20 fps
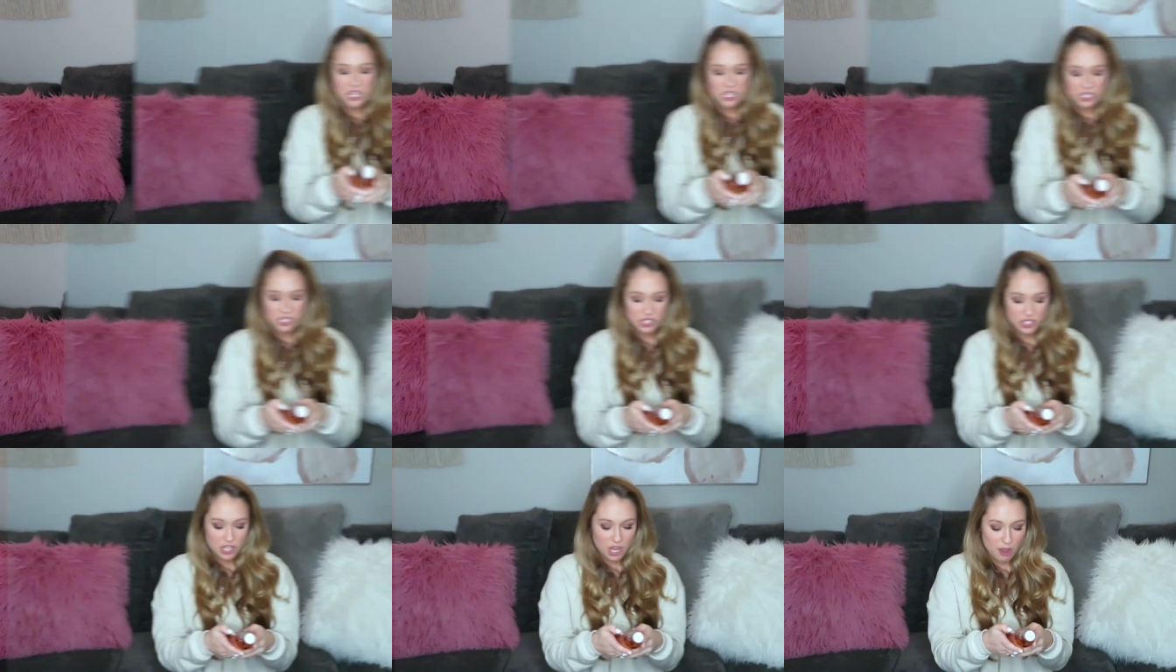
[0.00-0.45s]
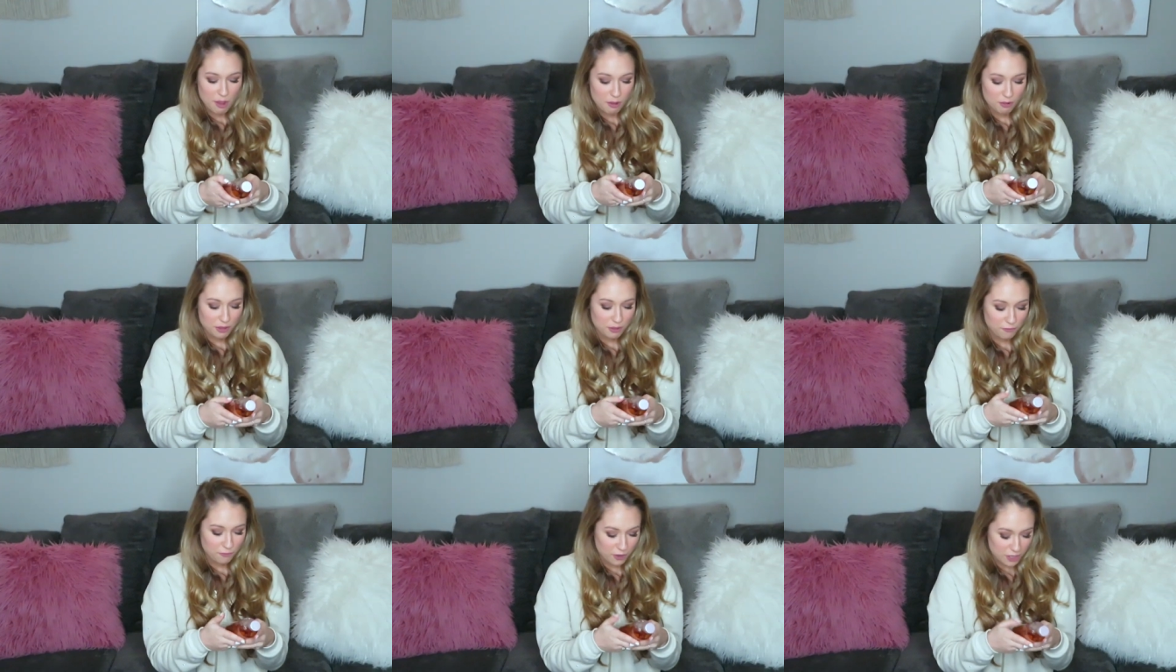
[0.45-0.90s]

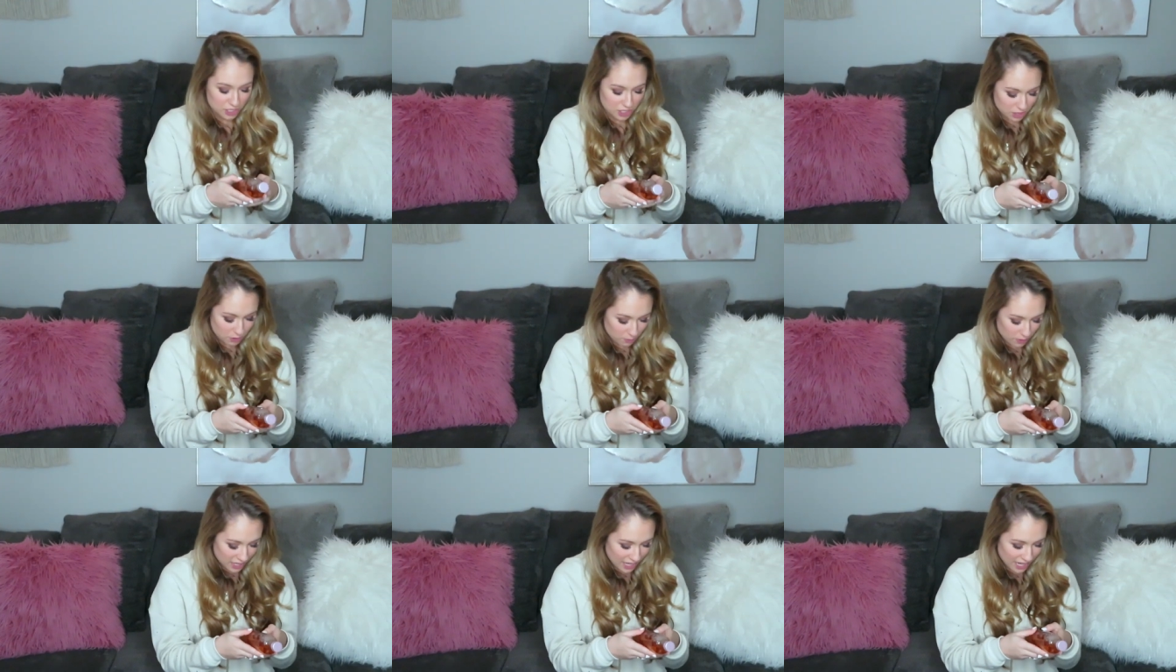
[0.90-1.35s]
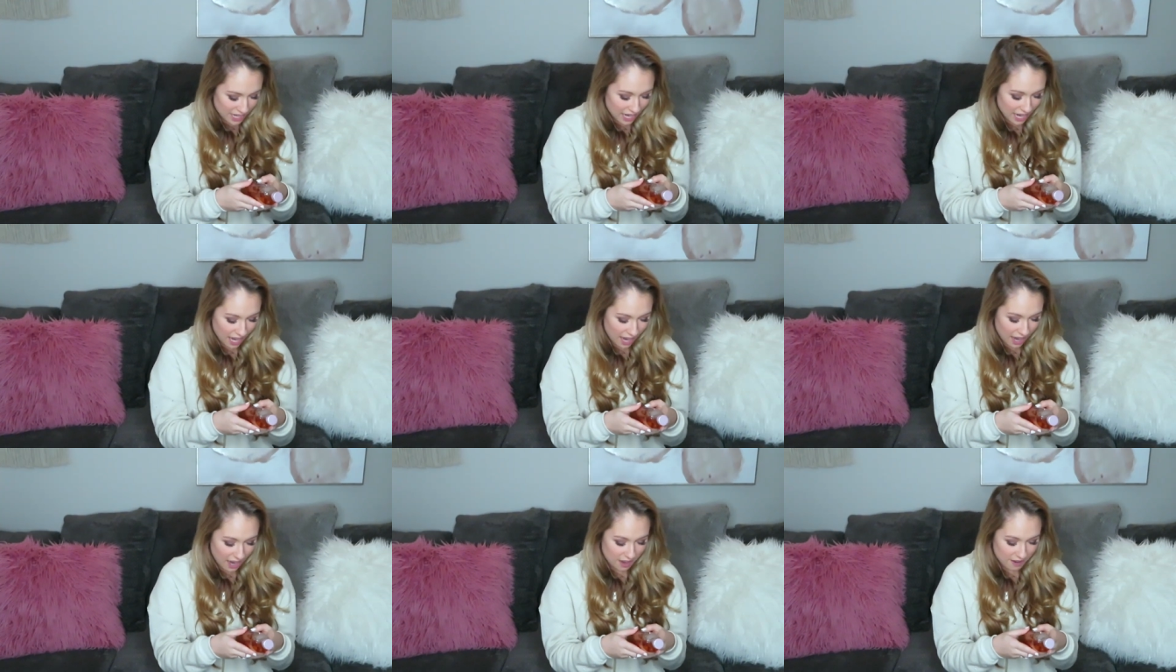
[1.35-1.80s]
So the first one I
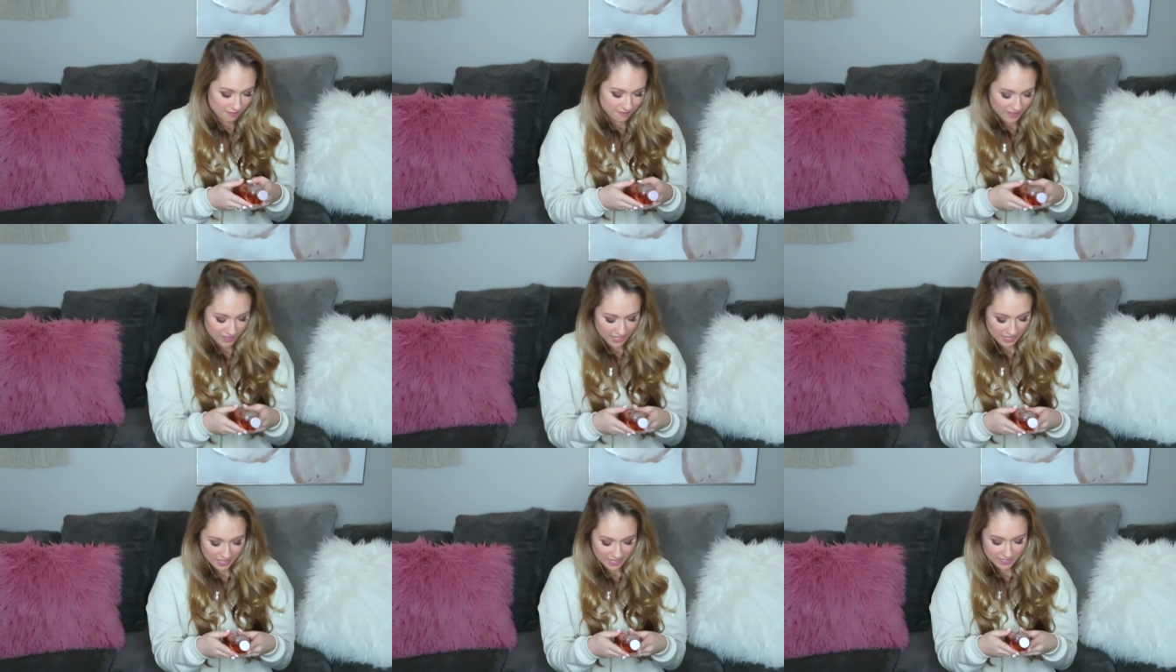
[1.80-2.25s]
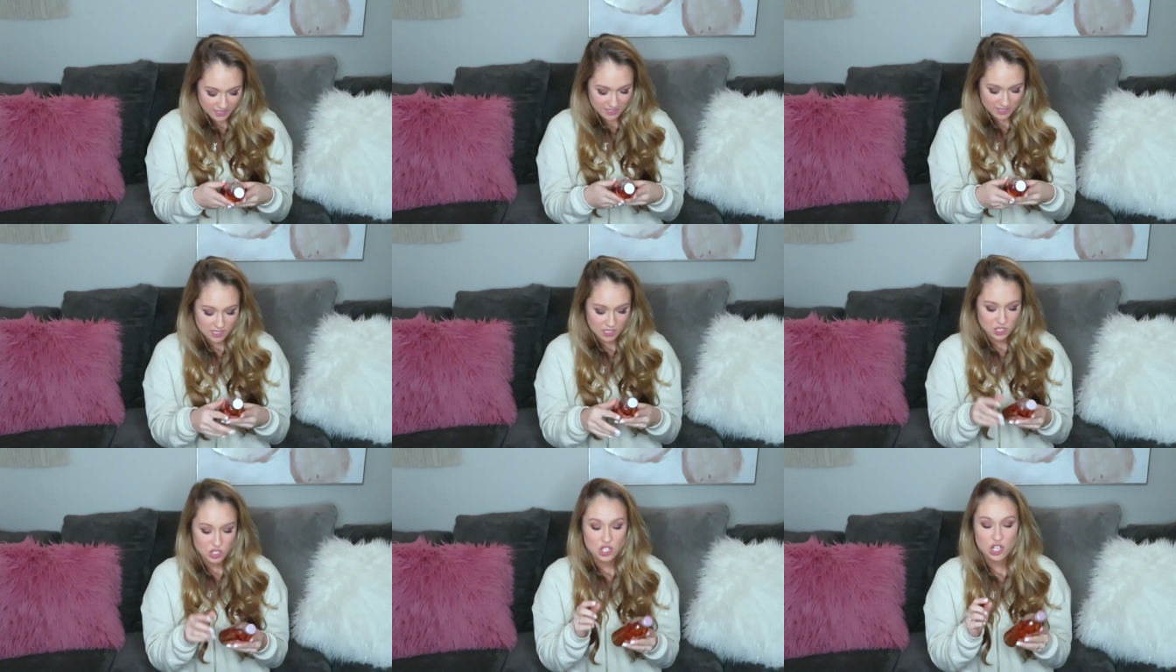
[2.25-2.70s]
have
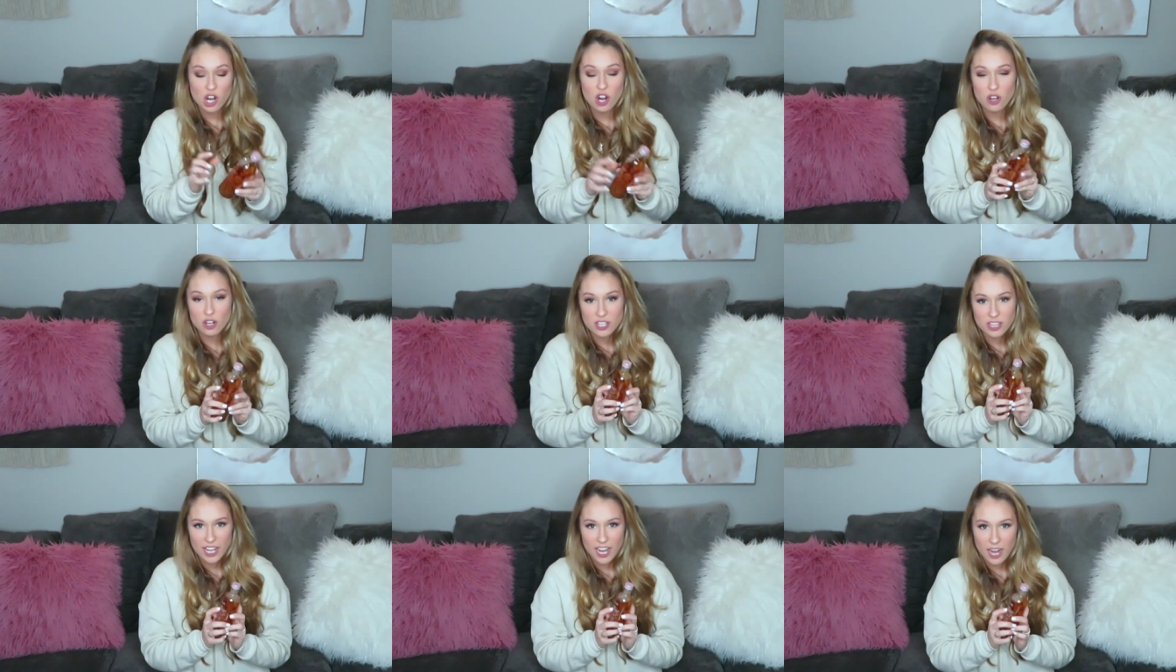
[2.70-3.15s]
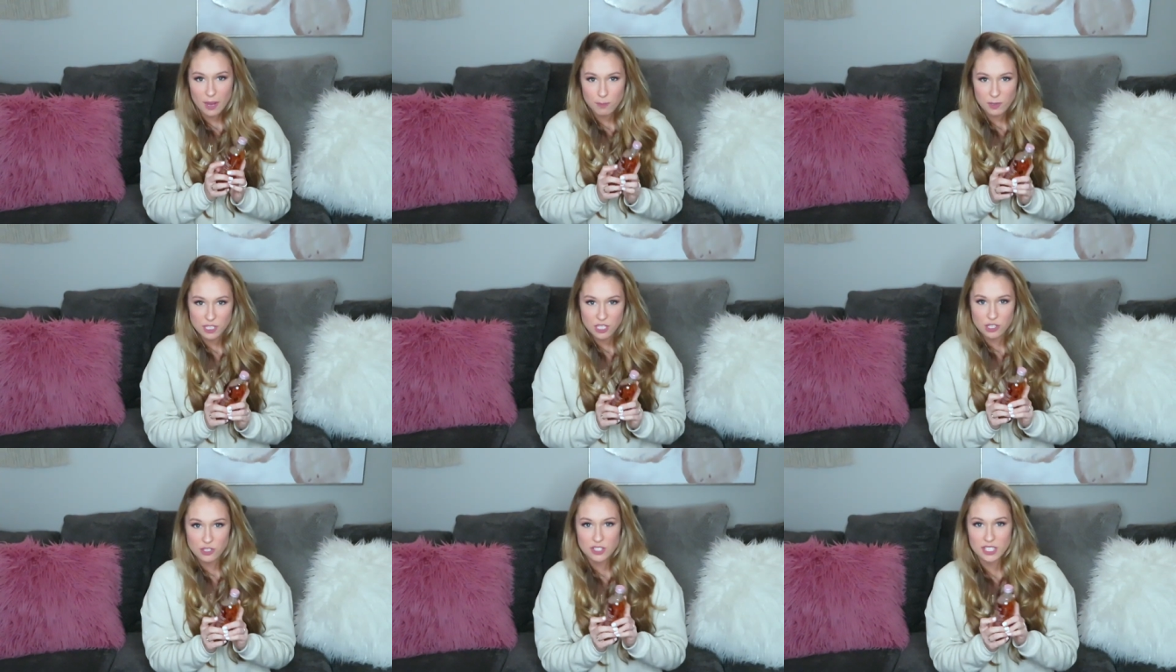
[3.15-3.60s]
is this toner that I've
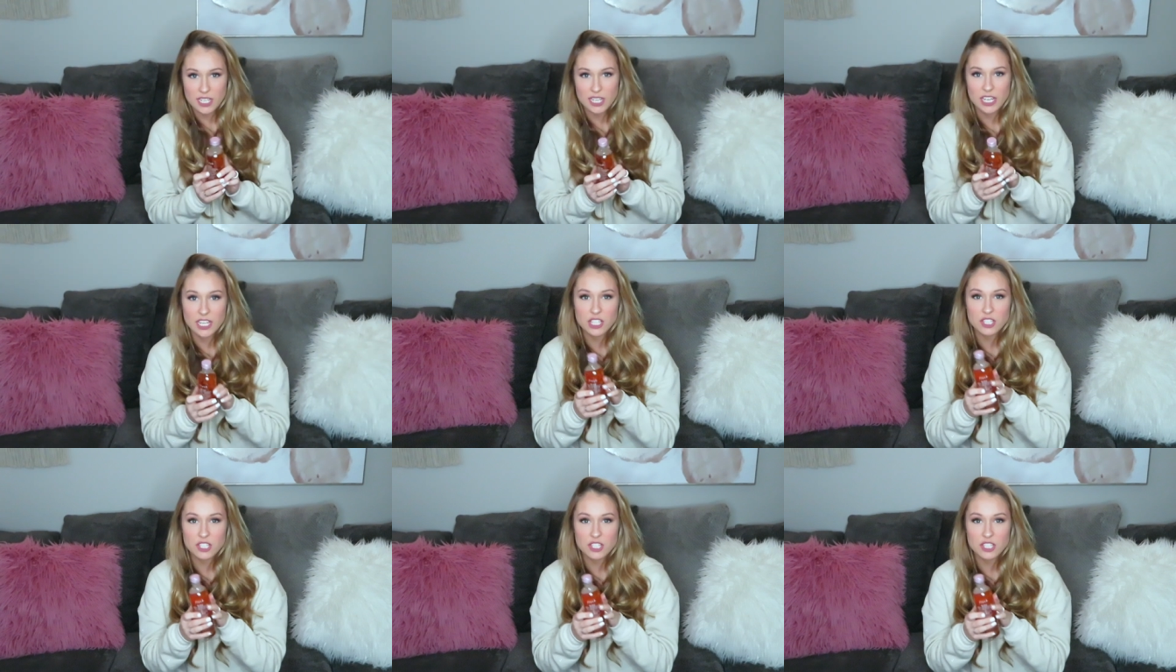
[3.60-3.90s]
been using.